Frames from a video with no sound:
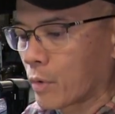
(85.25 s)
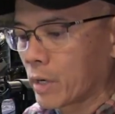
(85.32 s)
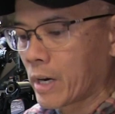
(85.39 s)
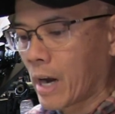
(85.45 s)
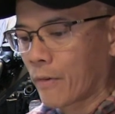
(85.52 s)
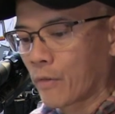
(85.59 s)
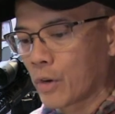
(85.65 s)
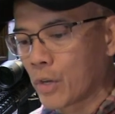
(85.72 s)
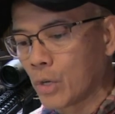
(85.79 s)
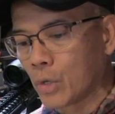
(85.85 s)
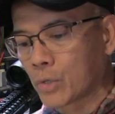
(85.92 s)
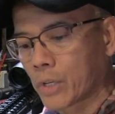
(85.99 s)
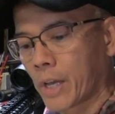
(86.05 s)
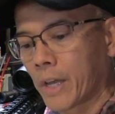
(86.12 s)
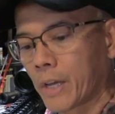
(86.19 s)
would never
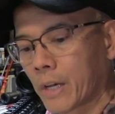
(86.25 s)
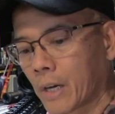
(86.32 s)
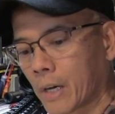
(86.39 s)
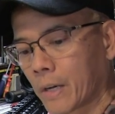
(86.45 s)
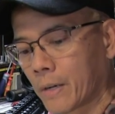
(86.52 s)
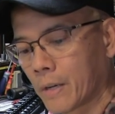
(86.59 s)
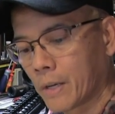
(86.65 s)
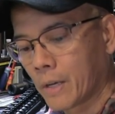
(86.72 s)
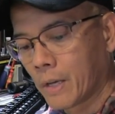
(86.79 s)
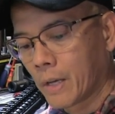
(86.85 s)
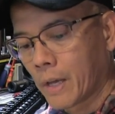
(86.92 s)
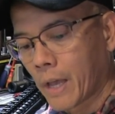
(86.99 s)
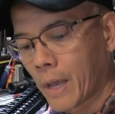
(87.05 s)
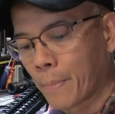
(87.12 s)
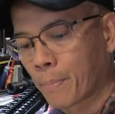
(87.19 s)
use a
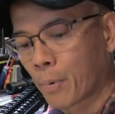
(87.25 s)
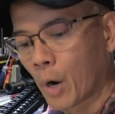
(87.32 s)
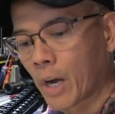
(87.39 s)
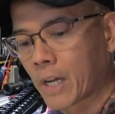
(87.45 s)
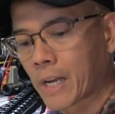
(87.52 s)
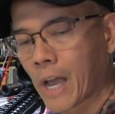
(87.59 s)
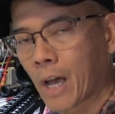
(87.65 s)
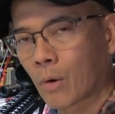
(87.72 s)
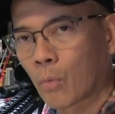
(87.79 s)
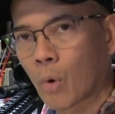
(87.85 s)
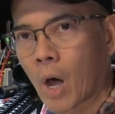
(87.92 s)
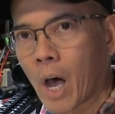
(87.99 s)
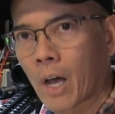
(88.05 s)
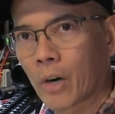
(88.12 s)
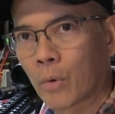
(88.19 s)
breakdown
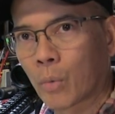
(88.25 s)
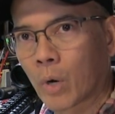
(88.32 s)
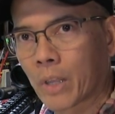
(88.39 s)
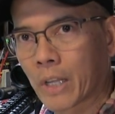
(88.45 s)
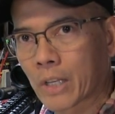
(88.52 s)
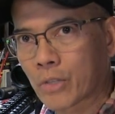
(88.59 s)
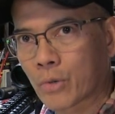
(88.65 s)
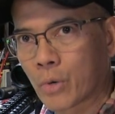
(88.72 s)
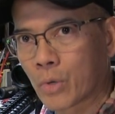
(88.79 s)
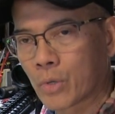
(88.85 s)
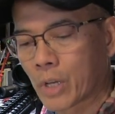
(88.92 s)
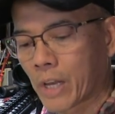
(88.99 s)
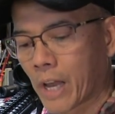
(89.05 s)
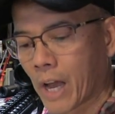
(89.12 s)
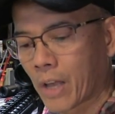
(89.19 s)
rod or one that screws
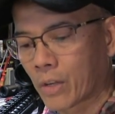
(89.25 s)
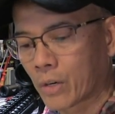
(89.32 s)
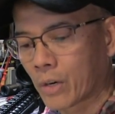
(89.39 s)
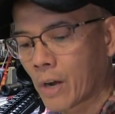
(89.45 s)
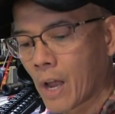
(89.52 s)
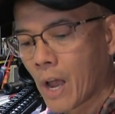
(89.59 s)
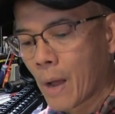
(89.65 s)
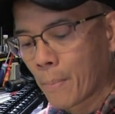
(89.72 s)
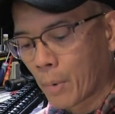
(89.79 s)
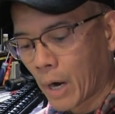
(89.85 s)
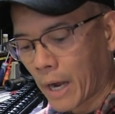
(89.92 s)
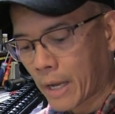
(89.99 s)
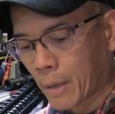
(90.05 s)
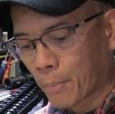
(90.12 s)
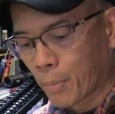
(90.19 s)
together, but
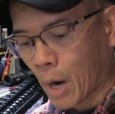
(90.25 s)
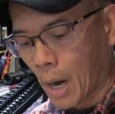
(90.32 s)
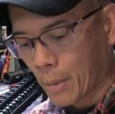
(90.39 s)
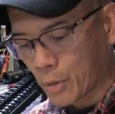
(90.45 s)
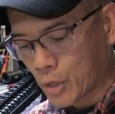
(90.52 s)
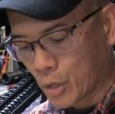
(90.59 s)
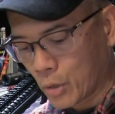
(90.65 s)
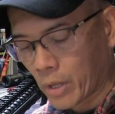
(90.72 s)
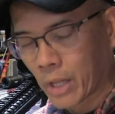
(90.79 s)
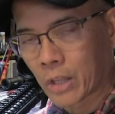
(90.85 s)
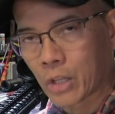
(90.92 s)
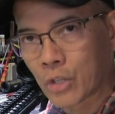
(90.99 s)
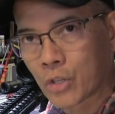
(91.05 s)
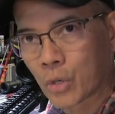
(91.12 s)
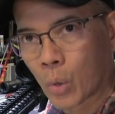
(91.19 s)
I can promise you
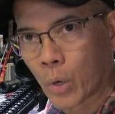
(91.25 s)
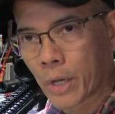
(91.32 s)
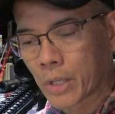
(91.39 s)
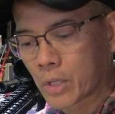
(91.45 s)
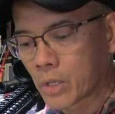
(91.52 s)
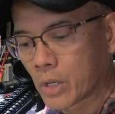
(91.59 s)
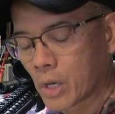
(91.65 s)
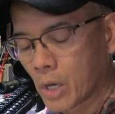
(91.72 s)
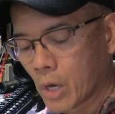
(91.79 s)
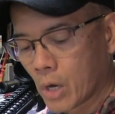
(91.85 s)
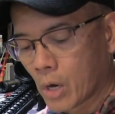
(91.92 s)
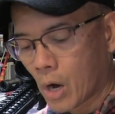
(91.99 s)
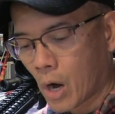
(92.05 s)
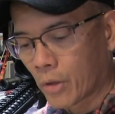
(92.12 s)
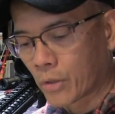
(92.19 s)
that the joints
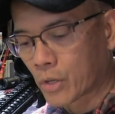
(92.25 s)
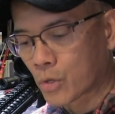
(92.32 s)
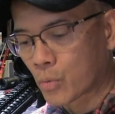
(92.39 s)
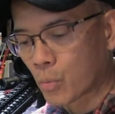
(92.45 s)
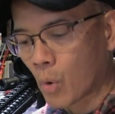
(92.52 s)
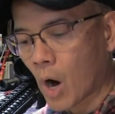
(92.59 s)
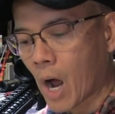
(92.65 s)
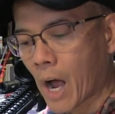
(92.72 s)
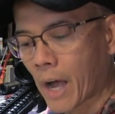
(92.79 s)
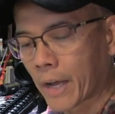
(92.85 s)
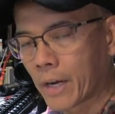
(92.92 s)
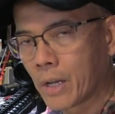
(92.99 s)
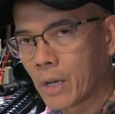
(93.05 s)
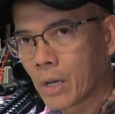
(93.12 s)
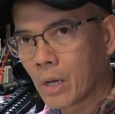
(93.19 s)
on this
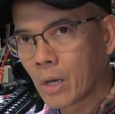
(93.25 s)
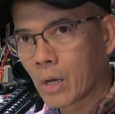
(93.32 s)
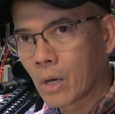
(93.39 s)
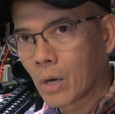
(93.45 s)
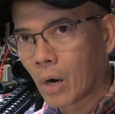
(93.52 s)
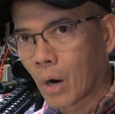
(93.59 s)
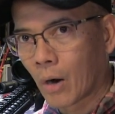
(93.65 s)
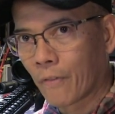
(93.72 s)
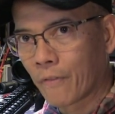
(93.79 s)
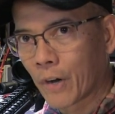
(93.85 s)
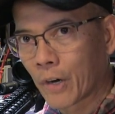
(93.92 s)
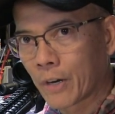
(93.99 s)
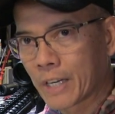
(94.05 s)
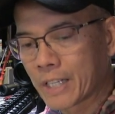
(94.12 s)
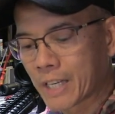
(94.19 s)
rod are
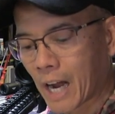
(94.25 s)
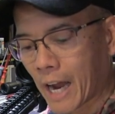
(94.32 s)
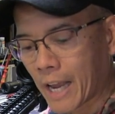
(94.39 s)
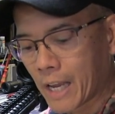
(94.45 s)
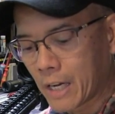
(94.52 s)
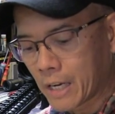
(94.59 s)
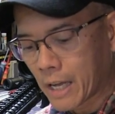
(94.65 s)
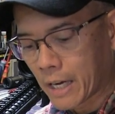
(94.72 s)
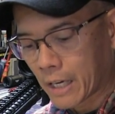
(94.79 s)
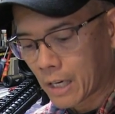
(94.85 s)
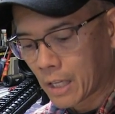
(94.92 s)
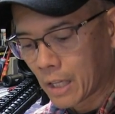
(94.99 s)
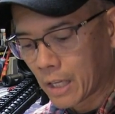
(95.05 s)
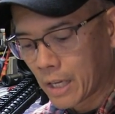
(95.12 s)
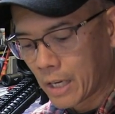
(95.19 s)
very tight and
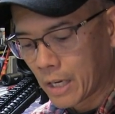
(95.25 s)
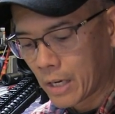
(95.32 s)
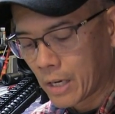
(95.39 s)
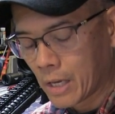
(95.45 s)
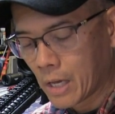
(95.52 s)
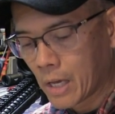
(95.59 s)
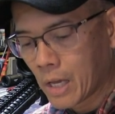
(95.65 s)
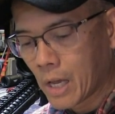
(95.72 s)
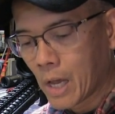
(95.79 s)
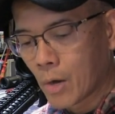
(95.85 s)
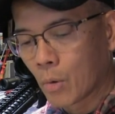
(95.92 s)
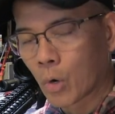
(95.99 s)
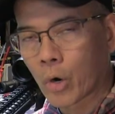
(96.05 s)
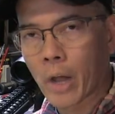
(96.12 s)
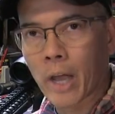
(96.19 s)
clean.
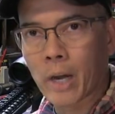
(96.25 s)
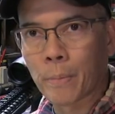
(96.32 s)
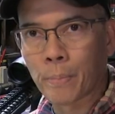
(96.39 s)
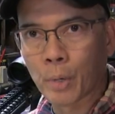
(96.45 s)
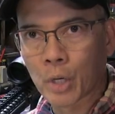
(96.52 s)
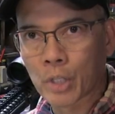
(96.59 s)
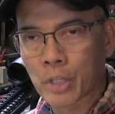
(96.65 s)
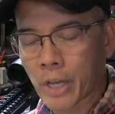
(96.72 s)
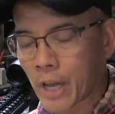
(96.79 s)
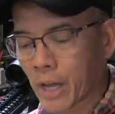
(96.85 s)
We'll go ahead and put it